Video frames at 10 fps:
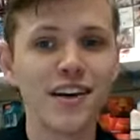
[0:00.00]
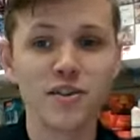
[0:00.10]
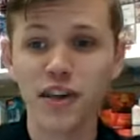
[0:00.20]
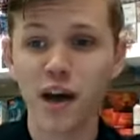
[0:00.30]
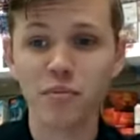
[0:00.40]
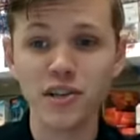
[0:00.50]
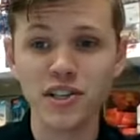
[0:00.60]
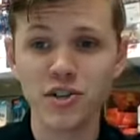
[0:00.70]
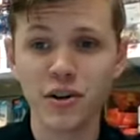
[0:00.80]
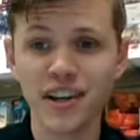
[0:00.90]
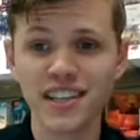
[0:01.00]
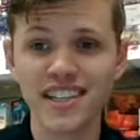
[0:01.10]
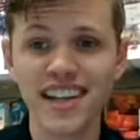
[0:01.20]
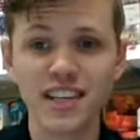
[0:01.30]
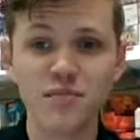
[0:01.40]
So yeah, please join us
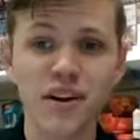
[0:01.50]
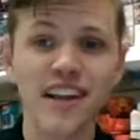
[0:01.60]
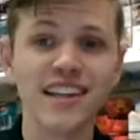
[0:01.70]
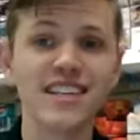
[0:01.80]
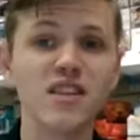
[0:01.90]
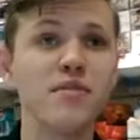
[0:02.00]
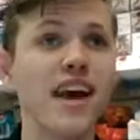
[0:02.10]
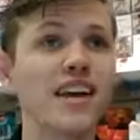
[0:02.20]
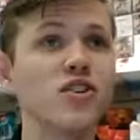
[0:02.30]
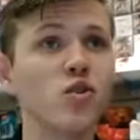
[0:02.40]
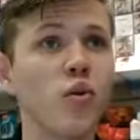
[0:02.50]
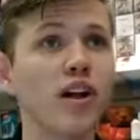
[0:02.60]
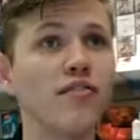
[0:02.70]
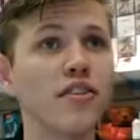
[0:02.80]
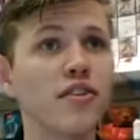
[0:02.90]
next Monday. That's going to be at
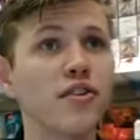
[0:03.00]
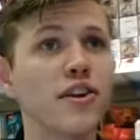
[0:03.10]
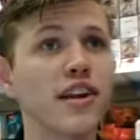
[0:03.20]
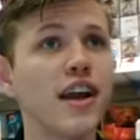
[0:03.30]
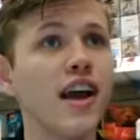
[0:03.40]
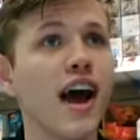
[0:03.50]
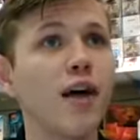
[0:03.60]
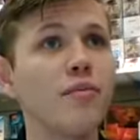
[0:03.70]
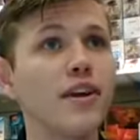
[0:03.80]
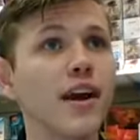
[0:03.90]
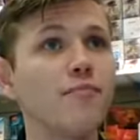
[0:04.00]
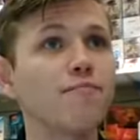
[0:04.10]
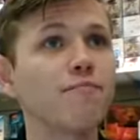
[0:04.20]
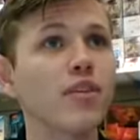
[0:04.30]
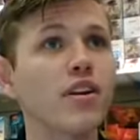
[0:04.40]
12:30 p.m.
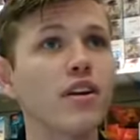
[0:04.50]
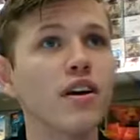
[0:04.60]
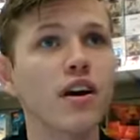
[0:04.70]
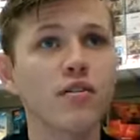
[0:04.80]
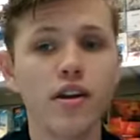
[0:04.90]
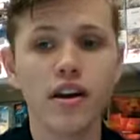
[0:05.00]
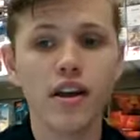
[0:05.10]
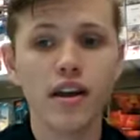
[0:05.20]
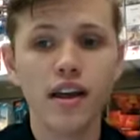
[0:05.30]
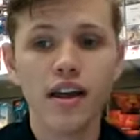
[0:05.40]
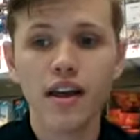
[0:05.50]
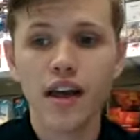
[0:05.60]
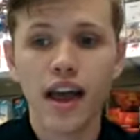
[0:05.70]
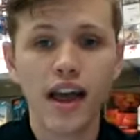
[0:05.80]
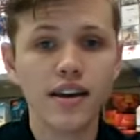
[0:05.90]
All right.
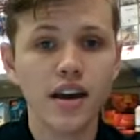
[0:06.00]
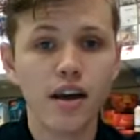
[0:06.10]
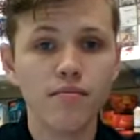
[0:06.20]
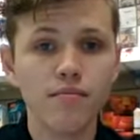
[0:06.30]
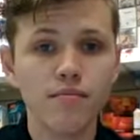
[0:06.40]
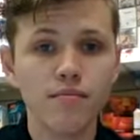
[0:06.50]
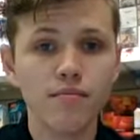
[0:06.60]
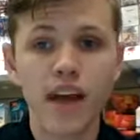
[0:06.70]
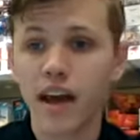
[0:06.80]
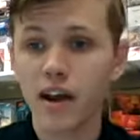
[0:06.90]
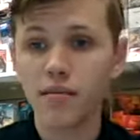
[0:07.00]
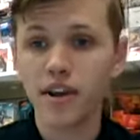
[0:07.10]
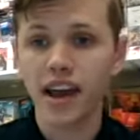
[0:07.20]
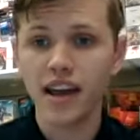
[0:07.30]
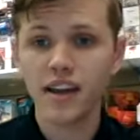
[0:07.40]
And yeah, and I'm
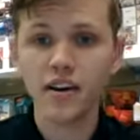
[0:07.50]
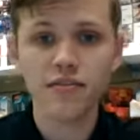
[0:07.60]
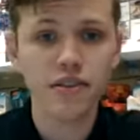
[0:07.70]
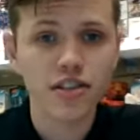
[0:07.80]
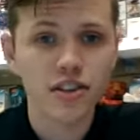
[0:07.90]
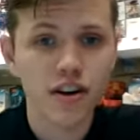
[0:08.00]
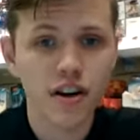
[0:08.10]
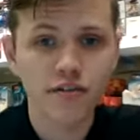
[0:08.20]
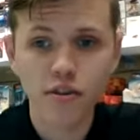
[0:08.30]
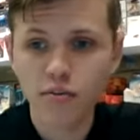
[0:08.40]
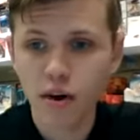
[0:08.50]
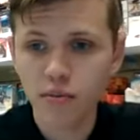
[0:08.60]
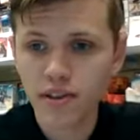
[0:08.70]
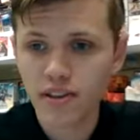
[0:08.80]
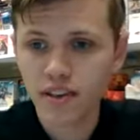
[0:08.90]
going to hang here for just a few
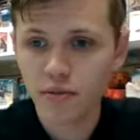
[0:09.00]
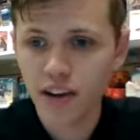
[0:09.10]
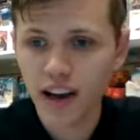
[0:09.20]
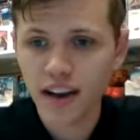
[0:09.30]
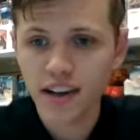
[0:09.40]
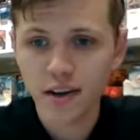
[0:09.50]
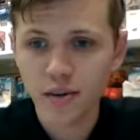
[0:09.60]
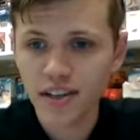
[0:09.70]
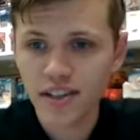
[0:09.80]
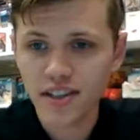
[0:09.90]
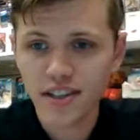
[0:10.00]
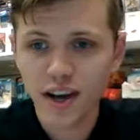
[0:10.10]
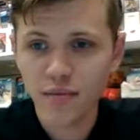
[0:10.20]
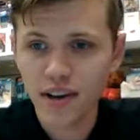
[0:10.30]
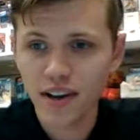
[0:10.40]
moments, see if we got any questions
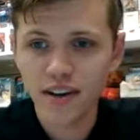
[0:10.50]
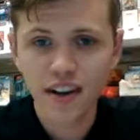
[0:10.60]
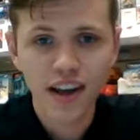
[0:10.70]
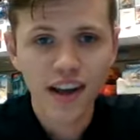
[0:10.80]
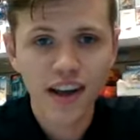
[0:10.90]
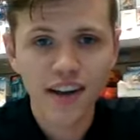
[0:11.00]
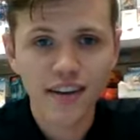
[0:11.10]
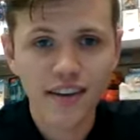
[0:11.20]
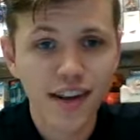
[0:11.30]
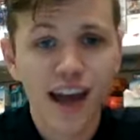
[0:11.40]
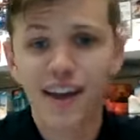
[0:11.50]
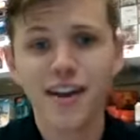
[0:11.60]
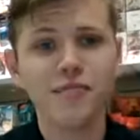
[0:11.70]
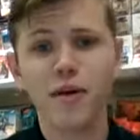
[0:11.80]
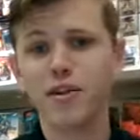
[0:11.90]
coming in. And yeah,
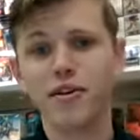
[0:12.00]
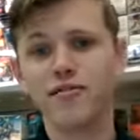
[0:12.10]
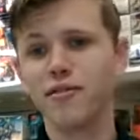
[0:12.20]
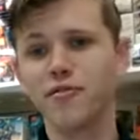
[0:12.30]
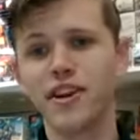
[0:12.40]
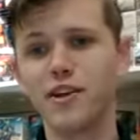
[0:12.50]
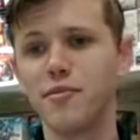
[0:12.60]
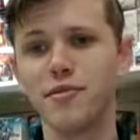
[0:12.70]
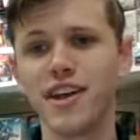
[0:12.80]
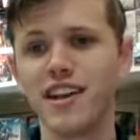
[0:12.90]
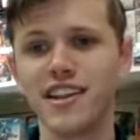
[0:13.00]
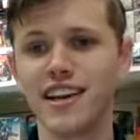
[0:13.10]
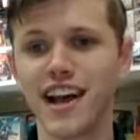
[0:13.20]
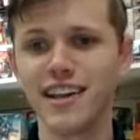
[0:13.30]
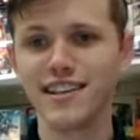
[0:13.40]
and by the way, feel free to hit me with anything,
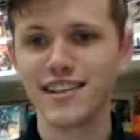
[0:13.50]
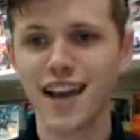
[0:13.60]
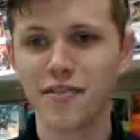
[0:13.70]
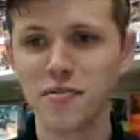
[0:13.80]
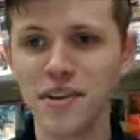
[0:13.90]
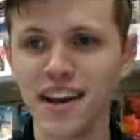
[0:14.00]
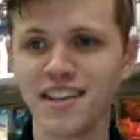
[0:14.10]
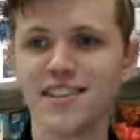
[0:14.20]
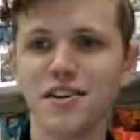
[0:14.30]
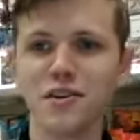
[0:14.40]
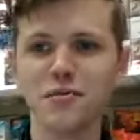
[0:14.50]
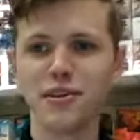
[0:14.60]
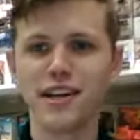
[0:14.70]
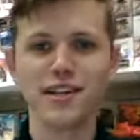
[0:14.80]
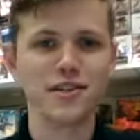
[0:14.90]
guys. It doesn't have to be necessarily
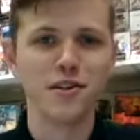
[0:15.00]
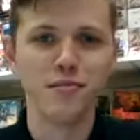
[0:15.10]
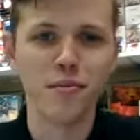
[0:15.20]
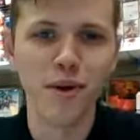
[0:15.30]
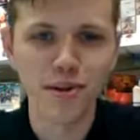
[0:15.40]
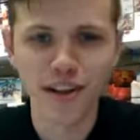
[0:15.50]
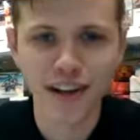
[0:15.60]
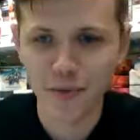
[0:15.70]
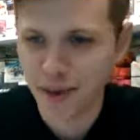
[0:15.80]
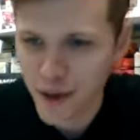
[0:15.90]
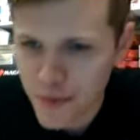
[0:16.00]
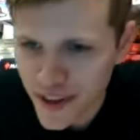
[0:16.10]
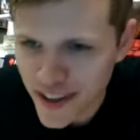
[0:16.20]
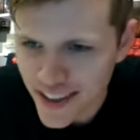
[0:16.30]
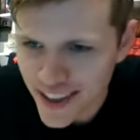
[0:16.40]
related to the promotion. Happy to help with
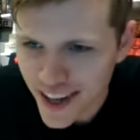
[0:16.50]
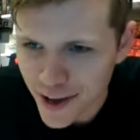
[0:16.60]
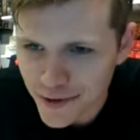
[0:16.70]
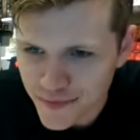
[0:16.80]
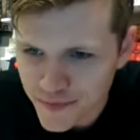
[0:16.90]
anything you have.